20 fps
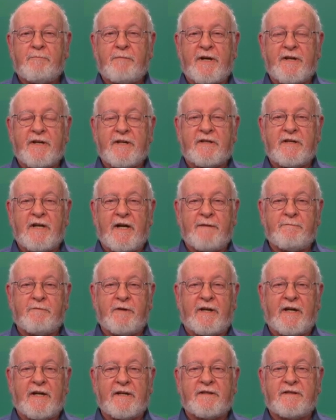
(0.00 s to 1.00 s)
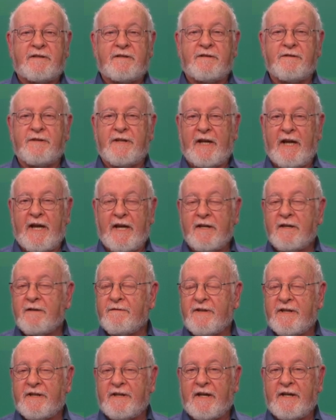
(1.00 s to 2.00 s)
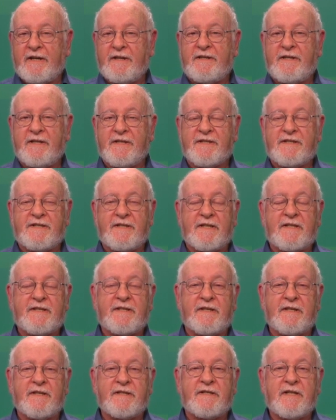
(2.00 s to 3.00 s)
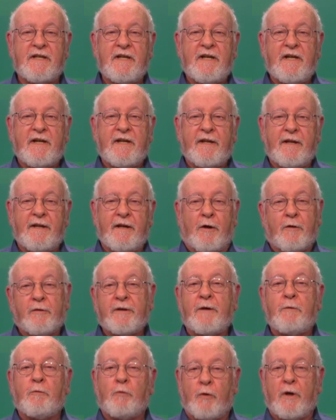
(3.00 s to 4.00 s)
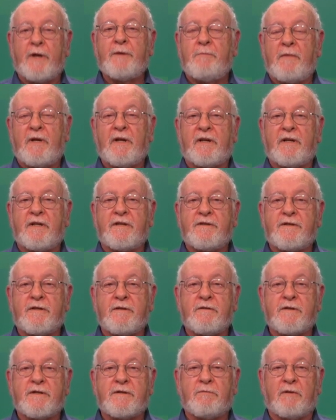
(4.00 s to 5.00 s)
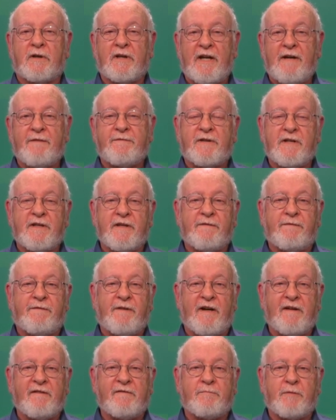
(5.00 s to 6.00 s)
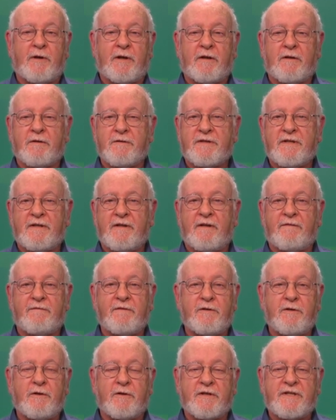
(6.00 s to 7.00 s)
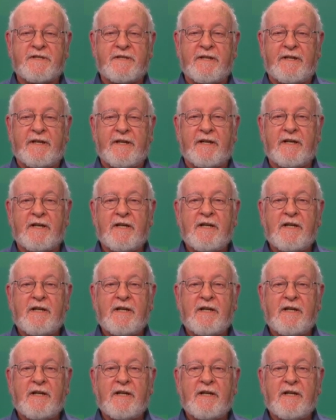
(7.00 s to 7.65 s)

by the time we get to the end of the 1960s, only 1 million Jews were left in the 5 boroughs of New York City.